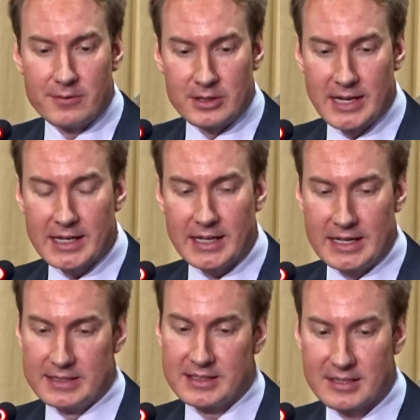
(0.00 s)

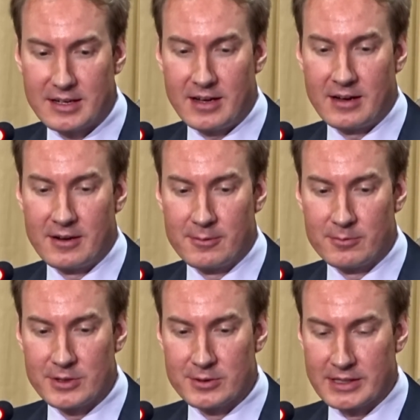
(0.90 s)
decades
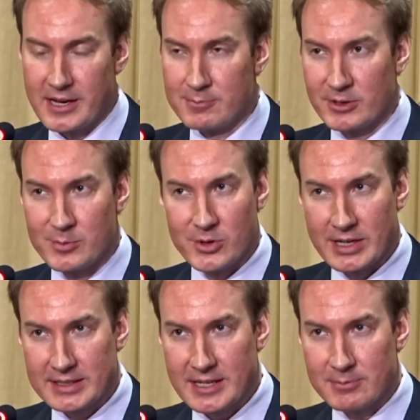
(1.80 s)
using
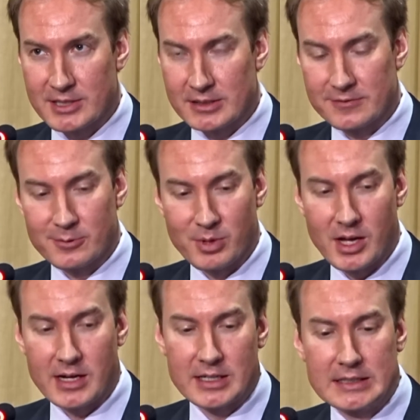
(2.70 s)
hematopoietic stem cells from
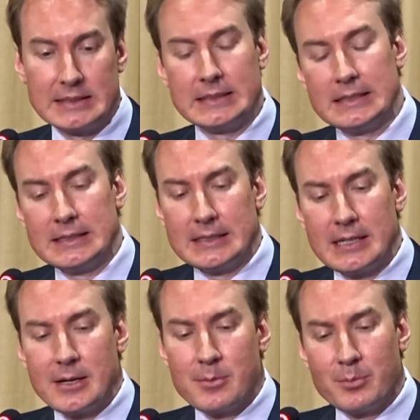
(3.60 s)
blood.
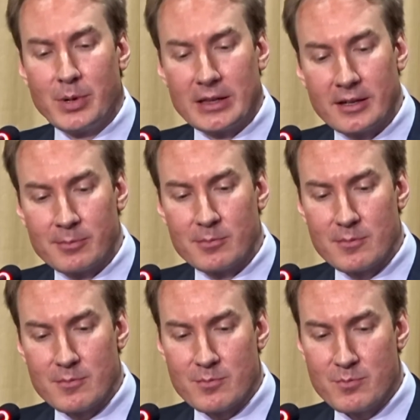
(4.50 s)
But the
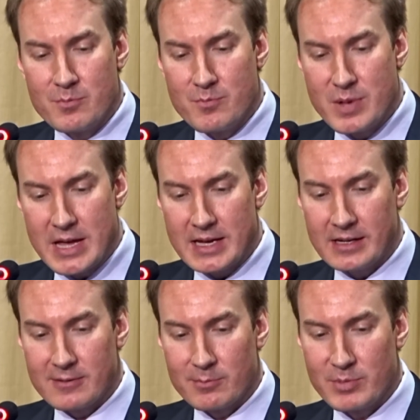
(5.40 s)

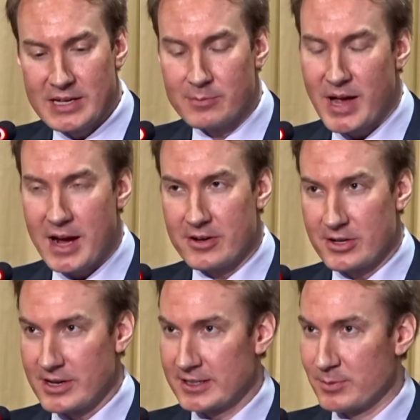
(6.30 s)
big barrier has